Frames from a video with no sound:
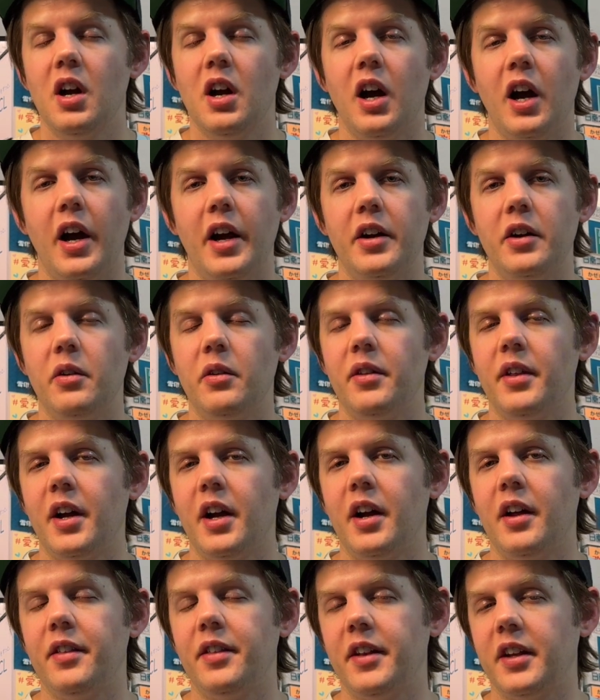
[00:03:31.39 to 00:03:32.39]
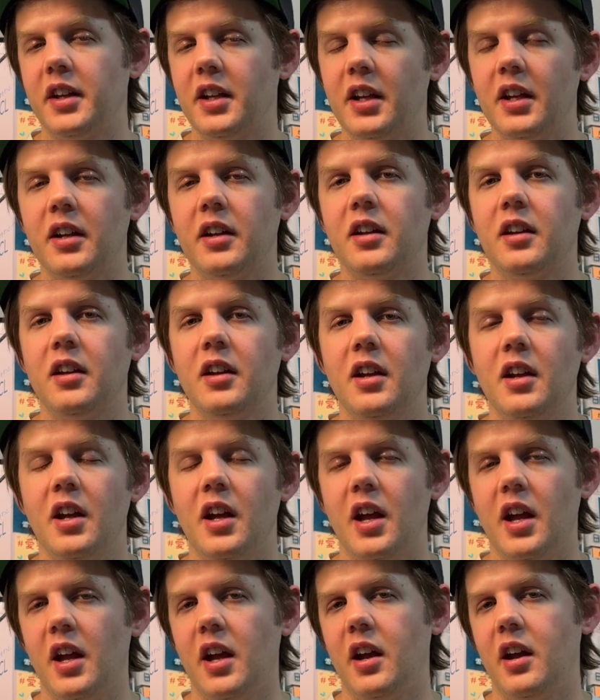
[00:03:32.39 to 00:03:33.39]
I know that the kick
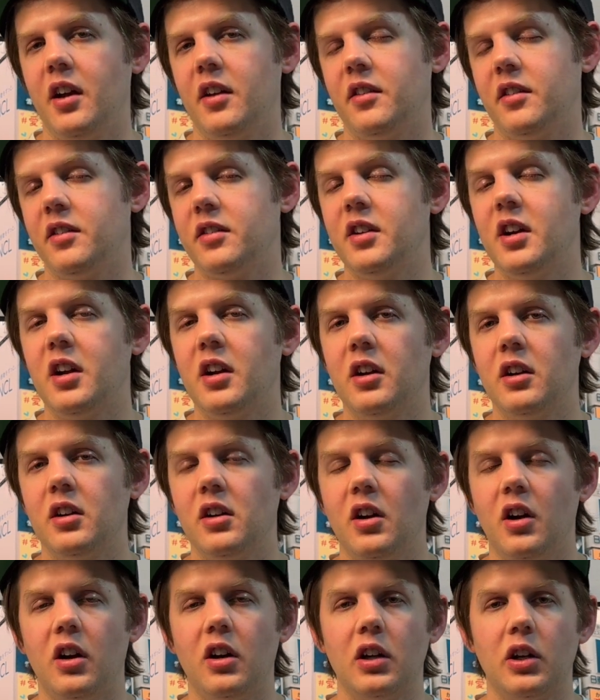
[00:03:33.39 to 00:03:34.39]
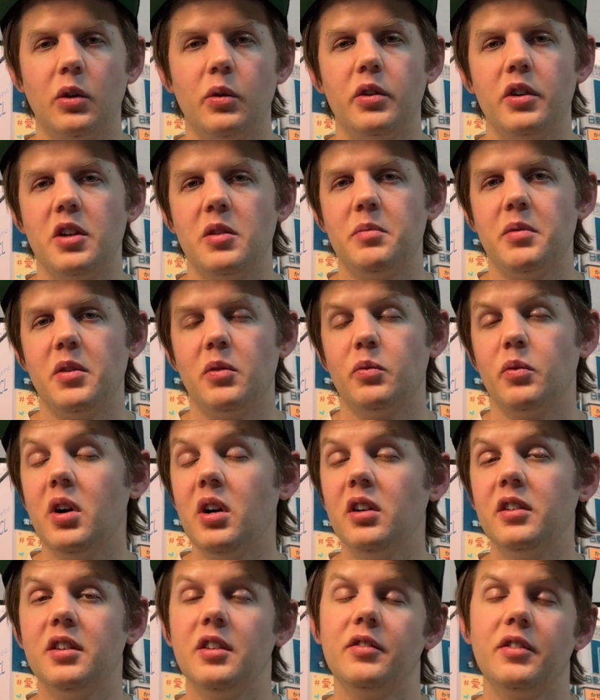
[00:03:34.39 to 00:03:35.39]
and the snare are going to be
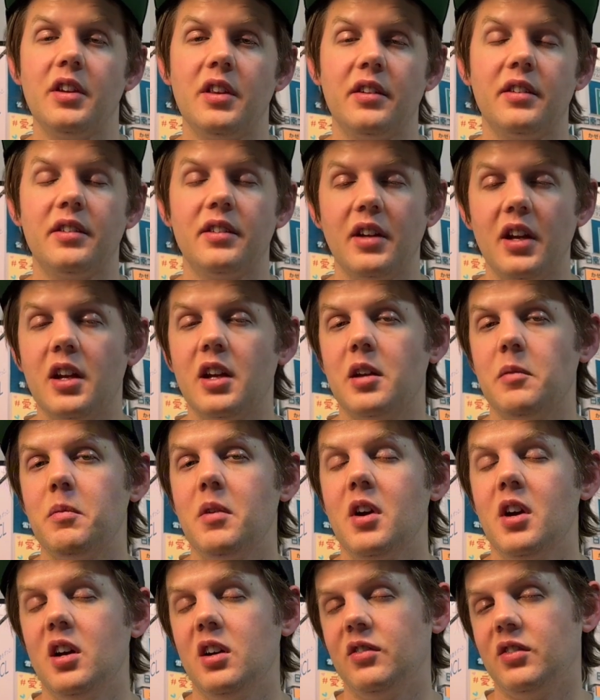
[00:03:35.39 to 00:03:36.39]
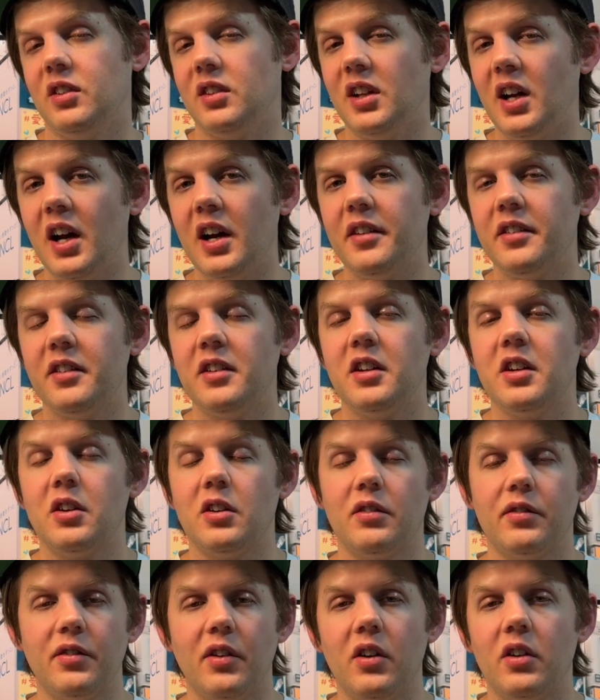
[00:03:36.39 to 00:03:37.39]
relatively the same velocity or
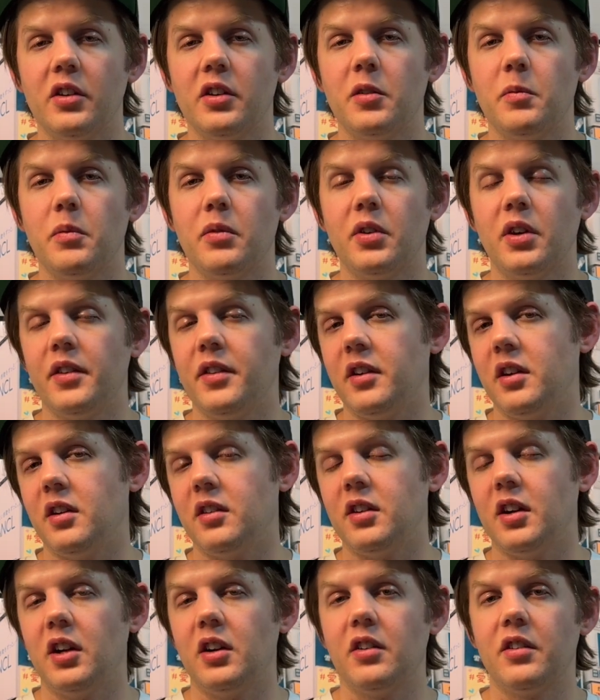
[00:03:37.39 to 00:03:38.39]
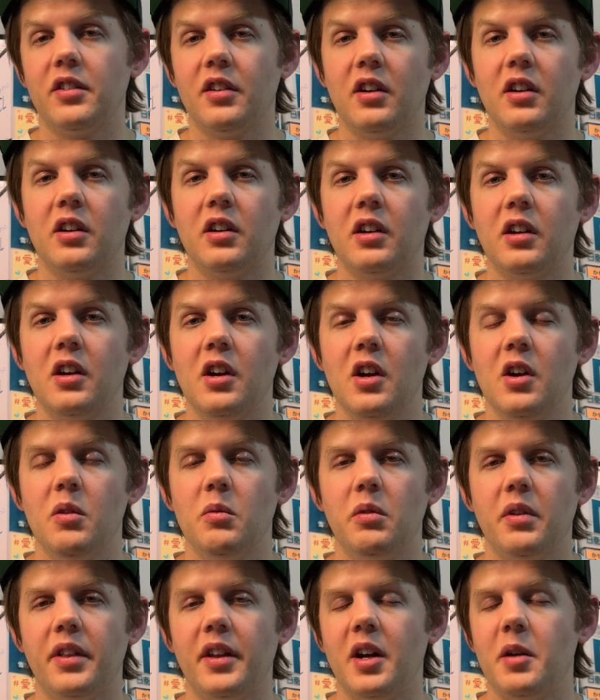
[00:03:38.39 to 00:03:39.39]
volume throughout the entire song
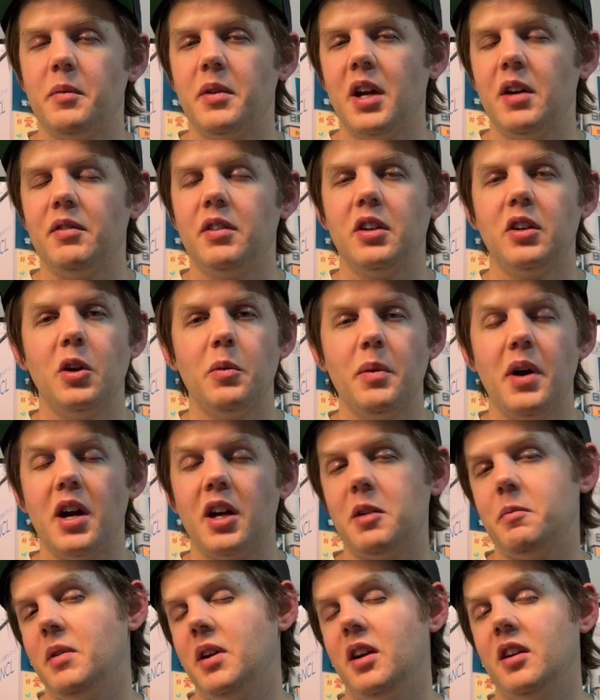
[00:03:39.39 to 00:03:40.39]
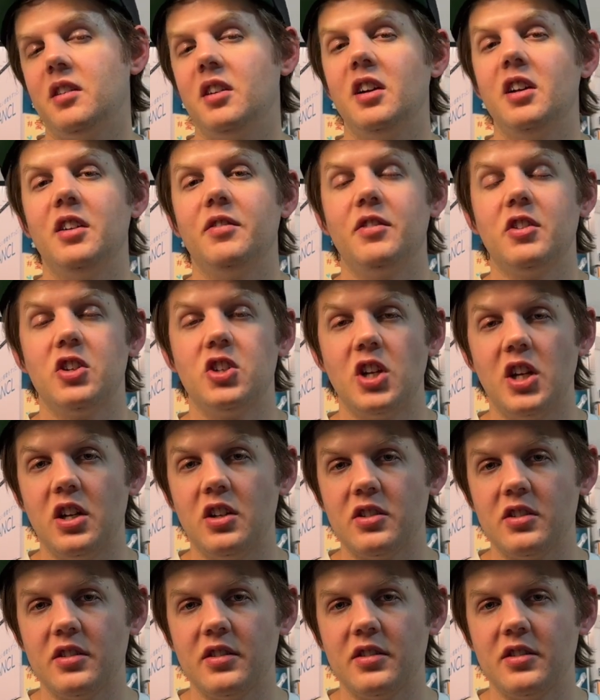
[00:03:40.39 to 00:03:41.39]
without me having to go back and make a ton of different
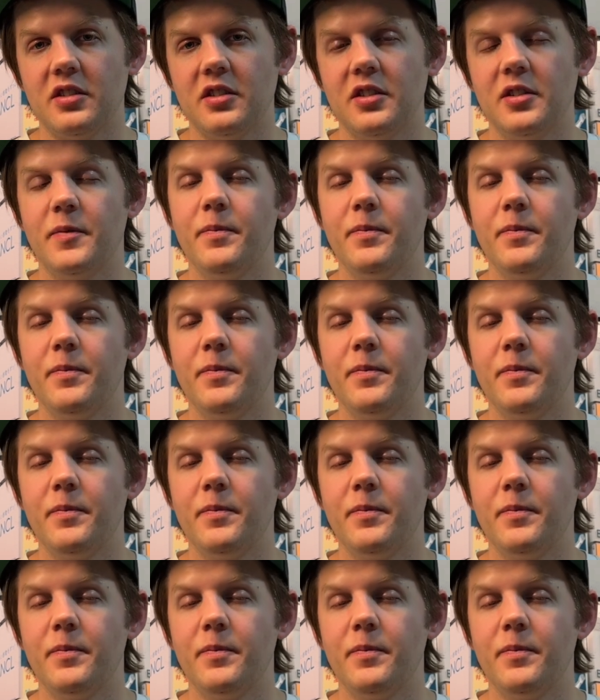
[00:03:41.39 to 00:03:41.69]
changes.